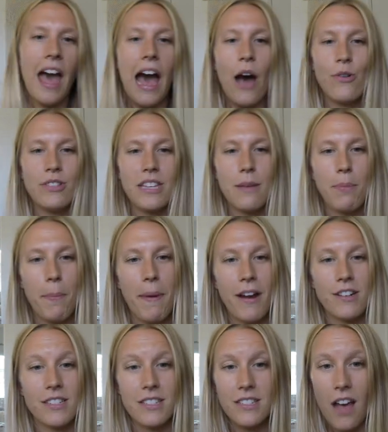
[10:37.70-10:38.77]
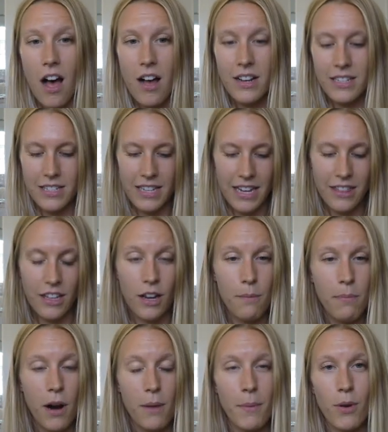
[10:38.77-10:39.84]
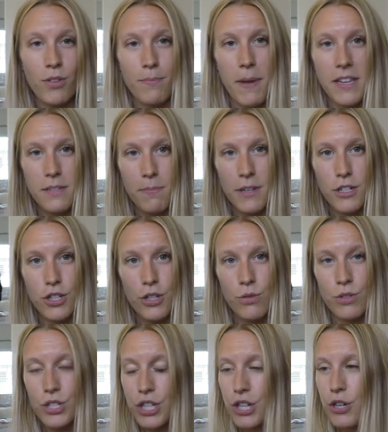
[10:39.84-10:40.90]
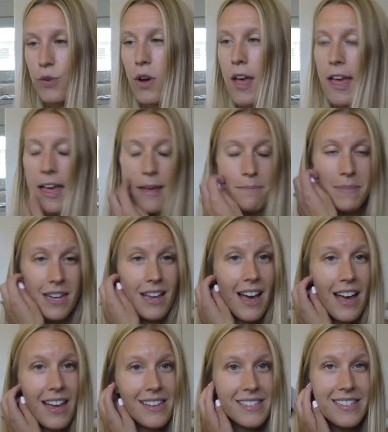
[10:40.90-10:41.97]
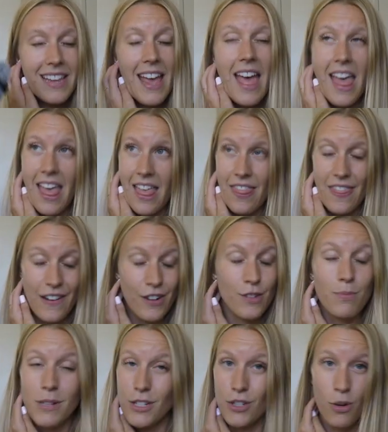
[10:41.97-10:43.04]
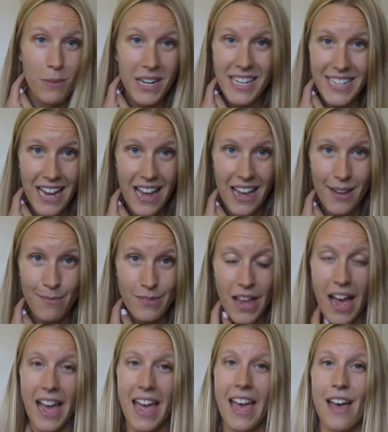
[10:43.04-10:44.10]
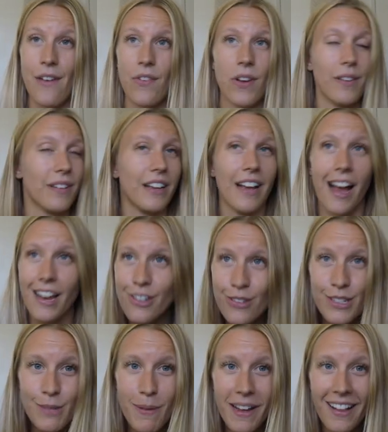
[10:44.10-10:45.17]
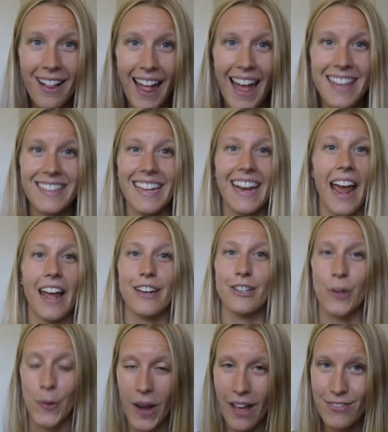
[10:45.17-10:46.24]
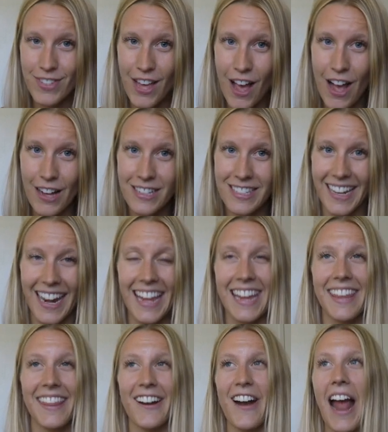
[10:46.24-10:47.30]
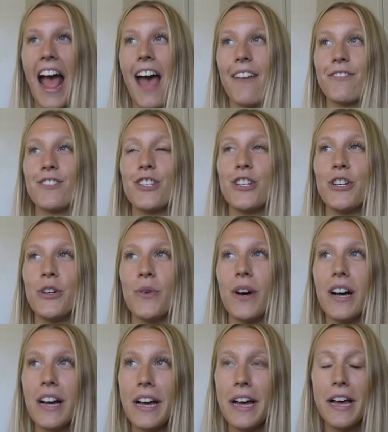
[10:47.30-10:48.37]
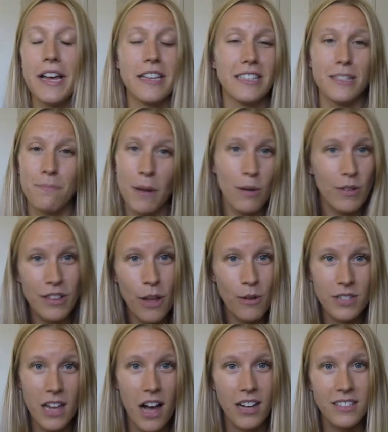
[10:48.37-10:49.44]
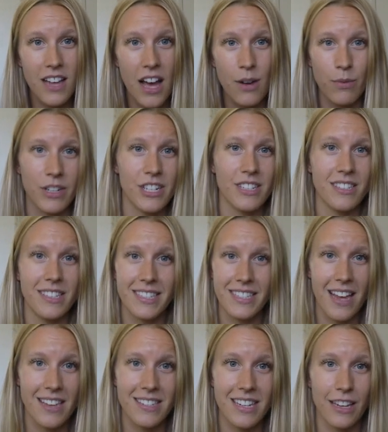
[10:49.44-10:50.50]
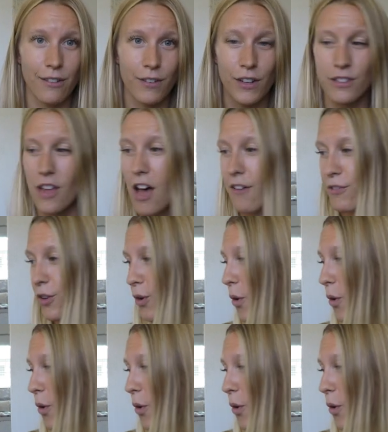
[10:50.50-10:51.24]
I always keep a pair of socks in the compartment with my spin shoes too, because there's been so many times I have gotten to a spin class and I don't have socks, and I either have to spin with no socks on, which is disgusting and feels awful,